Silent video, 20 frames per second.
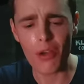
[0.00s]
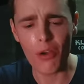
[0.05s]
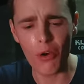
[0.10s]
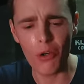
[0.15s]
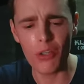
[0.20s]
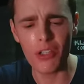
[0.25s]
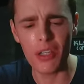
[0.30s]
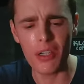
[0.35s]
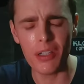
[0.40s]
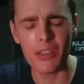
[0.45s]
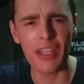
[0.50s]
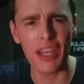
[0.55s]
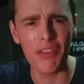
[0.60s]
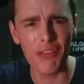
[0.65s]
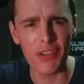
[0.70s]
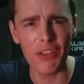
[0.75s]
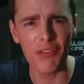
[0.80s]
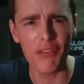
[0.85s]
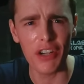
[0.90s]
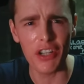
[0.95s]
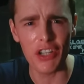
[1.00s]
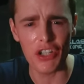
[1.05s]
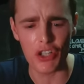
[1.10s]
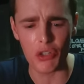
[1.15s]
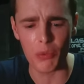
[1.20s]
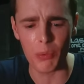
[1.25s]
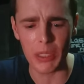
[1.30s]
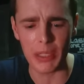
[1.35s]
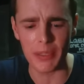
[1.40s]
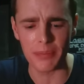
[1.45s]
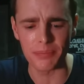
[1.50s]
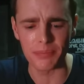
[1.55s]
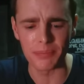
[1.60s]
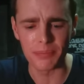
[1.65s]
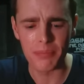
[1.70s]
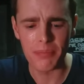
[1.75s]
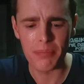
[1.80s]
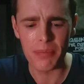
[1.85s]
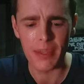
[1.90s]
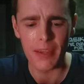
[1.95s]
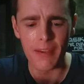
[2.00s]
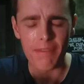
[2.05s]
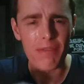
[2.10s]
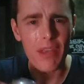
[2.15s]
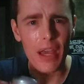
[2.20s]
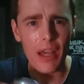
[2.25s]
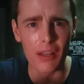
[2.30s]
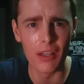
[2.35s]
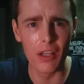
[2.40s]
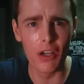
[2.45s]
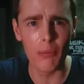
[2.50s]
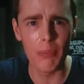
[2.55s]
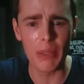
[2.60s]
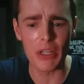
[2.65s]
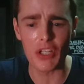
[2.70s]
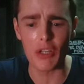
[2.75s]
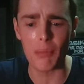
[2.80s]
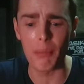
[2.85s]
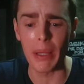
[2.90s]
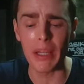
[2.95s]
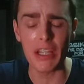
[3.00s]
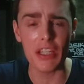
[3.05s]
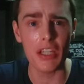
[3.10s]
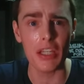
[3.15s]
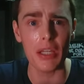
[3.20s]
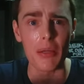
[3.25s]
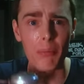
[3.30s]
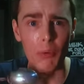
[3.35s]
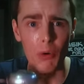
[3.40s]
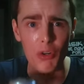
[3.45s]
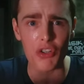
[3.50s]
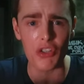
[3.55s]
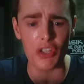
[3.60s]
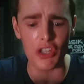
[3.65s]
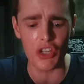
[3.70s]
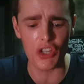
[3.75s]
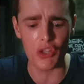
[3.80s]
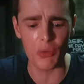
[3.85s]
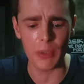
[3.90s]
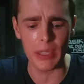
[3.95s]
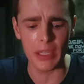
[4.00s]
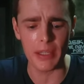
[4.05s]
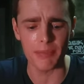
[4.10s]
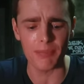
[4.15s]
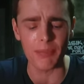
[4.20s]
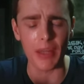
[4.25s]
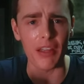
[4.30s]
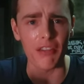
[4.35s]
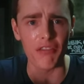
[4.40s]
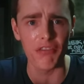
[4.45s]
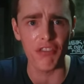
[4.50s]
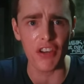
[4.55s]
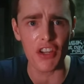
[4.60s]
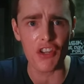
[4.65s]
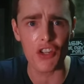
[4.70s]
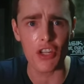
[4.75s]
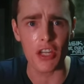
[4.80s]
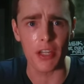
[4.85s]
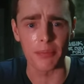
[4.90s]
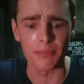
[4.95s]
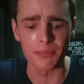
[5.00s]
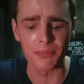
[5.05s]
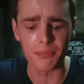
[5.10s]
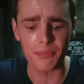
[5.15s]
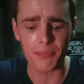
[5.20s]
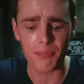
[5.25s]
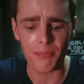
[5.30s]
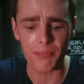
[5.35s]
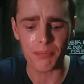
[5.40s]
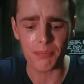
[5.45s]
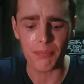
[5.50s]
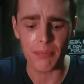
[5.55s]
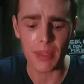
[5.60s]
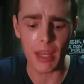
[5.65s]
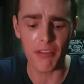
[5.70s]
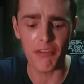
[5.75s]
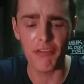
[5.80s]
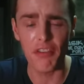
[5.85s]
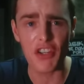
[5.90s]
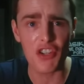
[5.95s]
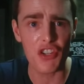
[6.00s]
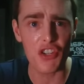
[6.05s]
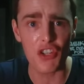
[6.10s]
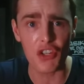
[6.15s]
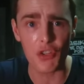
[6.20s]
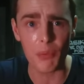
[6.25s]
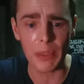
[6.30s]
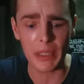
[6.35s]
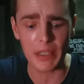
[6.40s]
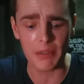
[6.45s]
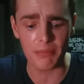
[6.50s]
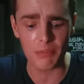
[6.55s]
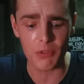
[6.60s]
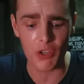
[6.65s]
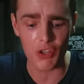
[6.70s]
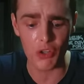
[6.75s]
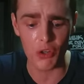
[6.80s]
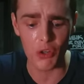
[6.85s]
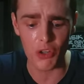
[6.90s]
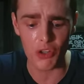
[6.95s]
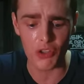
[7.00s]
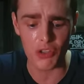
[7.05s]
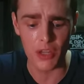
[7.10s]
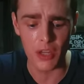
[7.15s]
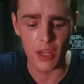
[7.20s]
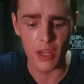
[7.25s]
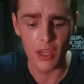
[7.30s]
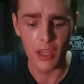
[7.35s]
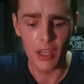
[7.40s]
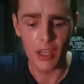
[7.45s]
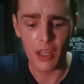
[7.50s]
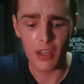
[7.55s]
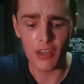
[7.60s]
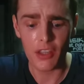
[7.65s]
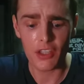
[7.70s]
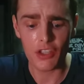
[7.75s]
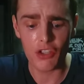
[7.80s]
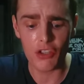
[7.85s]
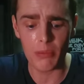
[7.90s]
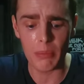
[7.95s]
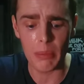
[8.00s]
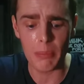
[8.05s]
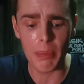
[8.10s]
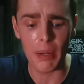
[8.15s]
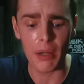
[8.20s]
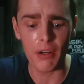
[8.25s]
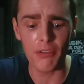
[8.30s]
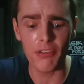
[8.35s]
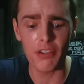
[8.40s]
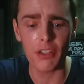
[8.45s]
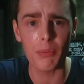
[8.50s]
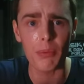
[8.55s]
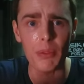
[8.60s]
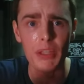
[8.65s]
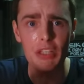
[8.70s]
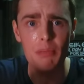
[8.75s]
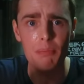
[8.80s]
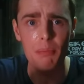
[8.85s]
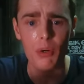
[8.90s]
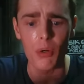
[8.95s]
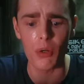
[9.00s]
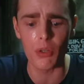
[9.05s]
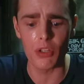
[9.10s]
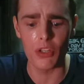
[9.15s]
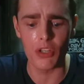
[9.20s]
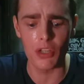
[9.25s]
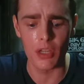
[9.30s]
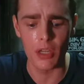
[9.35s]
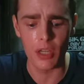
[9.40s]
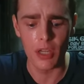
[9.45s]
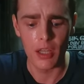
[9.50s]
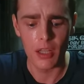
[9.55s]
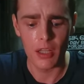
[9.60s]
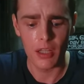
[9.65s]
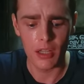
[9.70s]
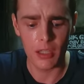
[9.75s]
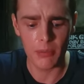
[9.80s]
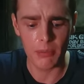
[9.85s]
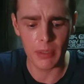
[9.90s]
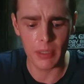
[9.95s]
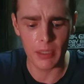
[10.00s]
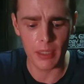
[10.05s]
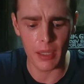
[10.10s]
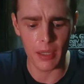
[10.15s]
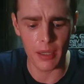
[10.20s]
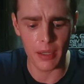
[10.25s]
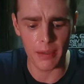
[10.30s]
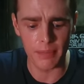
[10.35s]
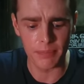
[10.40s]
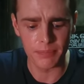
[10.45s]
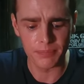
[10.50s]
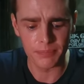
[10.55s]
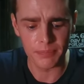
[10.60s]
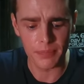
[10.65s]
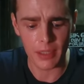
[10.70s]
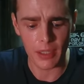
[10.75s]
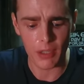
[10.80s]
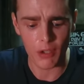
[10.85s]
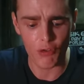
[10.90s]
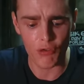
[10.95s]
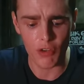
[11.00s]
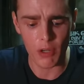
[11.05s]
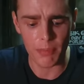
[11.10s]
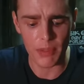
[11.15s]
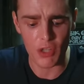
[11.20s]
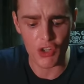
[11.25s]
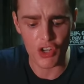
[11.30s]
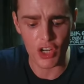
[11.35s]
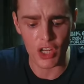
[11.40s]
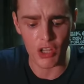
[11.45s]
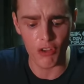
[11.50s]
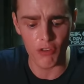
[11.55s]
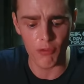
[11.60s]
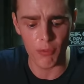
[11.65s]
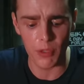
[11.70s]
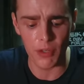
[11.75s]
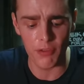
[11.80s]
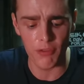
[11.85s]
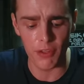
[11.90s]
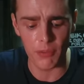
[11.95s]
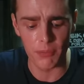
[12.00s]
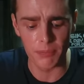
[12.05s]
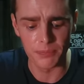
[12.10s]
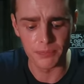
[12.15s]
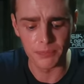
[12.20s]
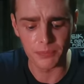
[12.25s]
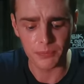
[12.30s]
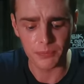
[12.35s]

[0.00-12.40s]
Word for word: Oh yeah, definitely very sweet. A little bit spicy, mostly sweet and fishy. A fishy sweet sauce. I think it's going to be perfect with these prawns. Let me rip the shell off one of them.